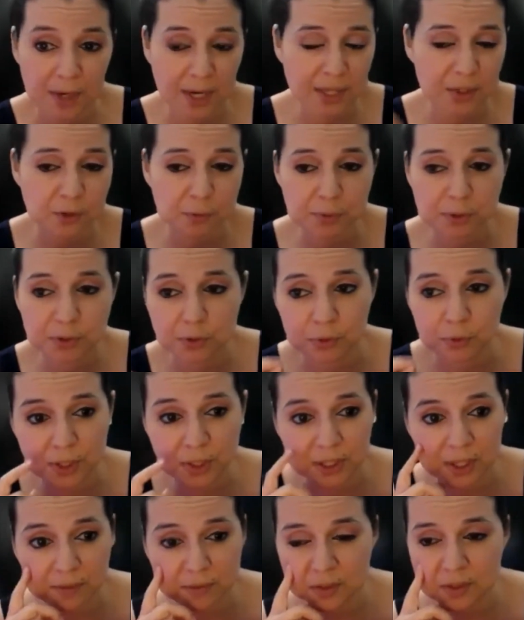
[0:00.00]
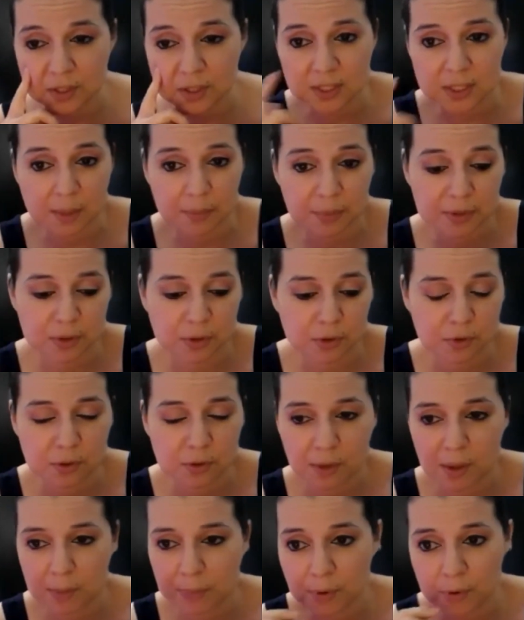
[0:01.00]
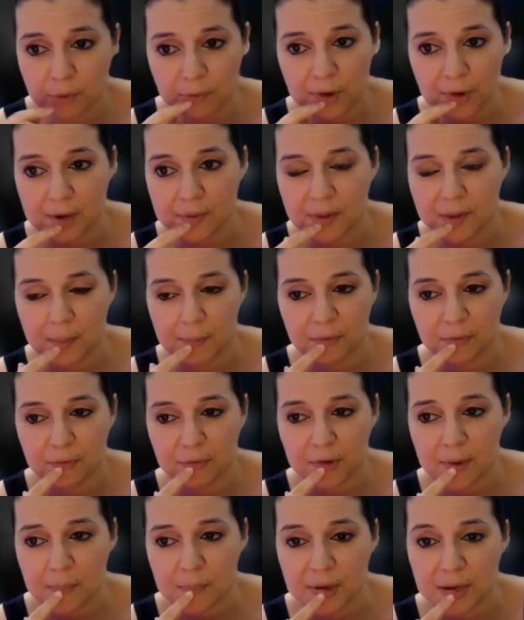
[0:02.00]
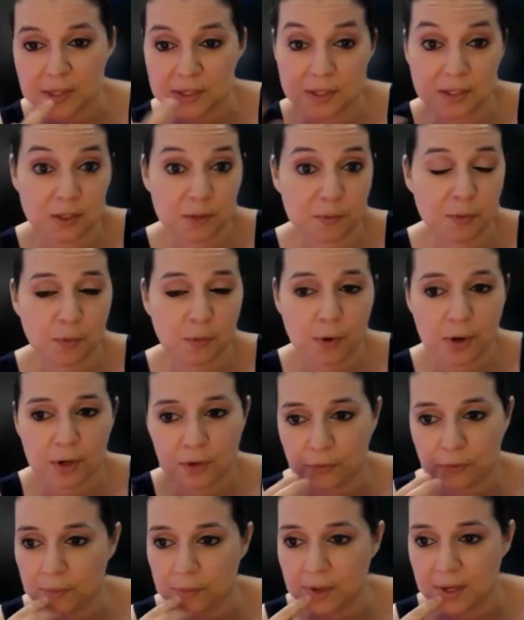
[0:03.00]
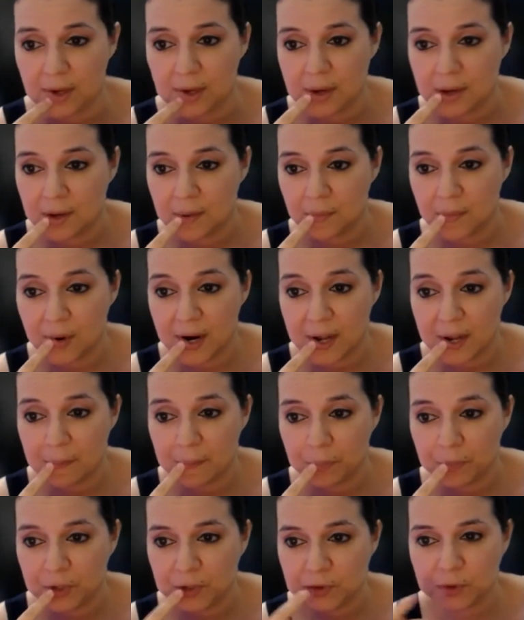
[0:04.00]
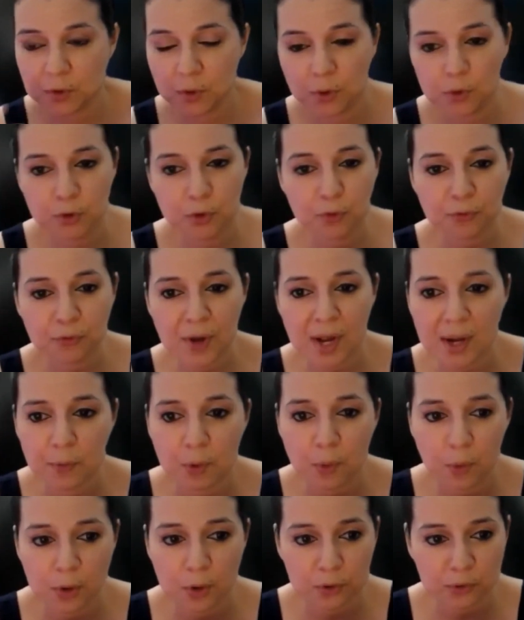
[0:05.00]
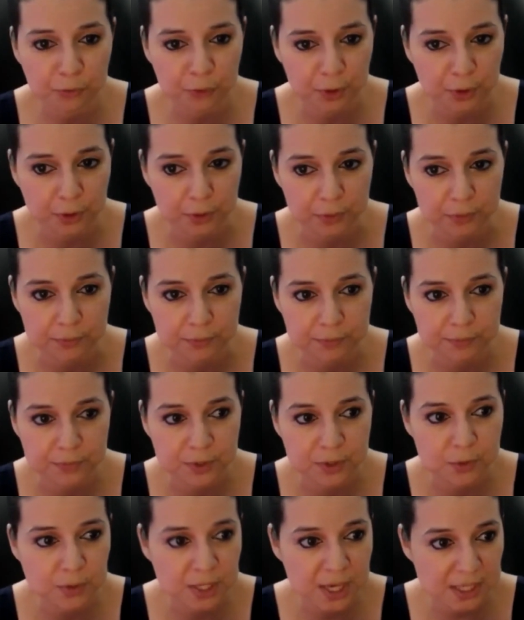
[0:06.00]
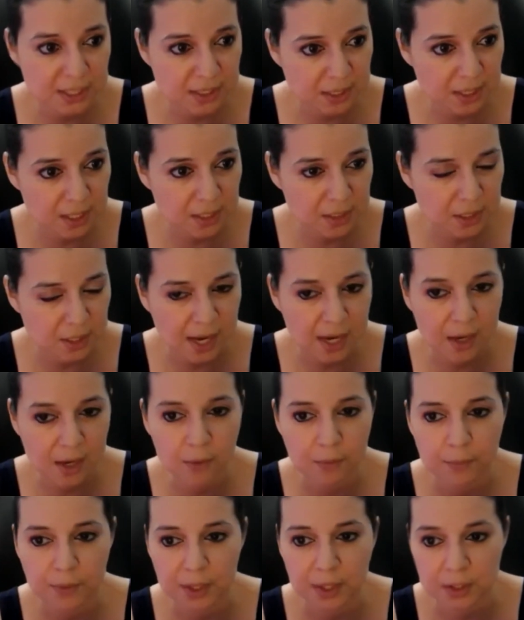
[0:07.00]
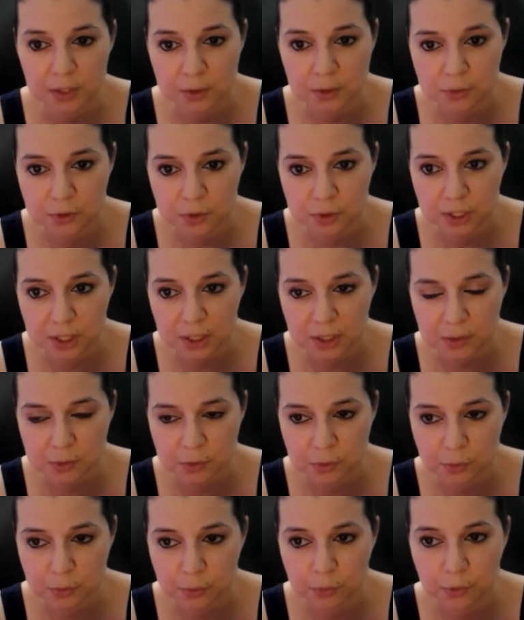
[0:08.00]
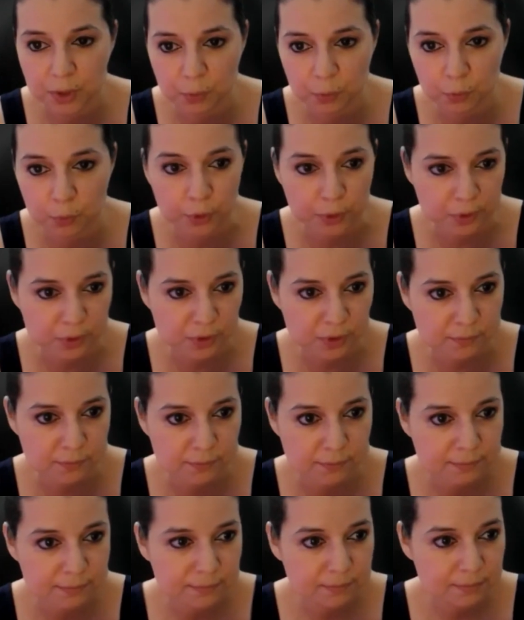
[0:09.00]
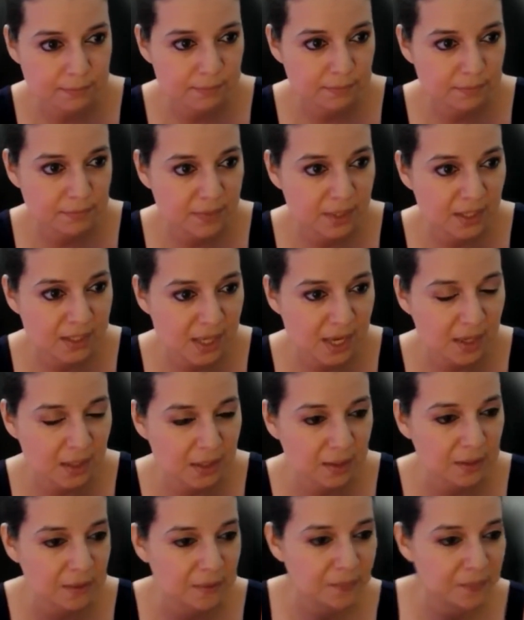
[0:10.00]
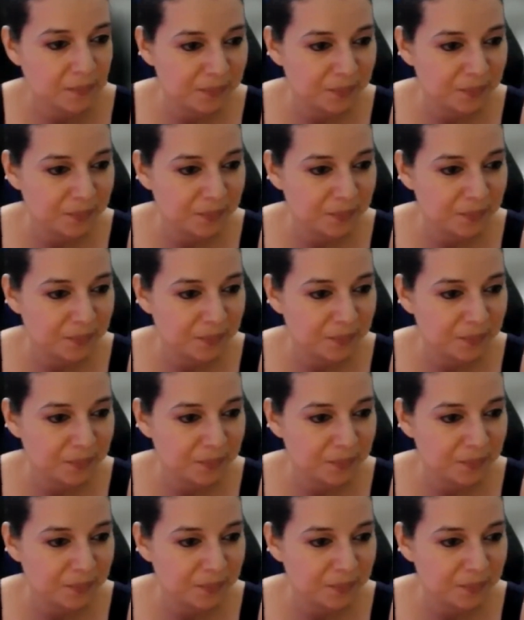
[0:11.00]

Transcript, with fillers: And I've just been doing it ever since. I've been using my profile, not my fan page, and it's been working for me, right? So you find what works for you. You test things out and you stick to what works. Exactly.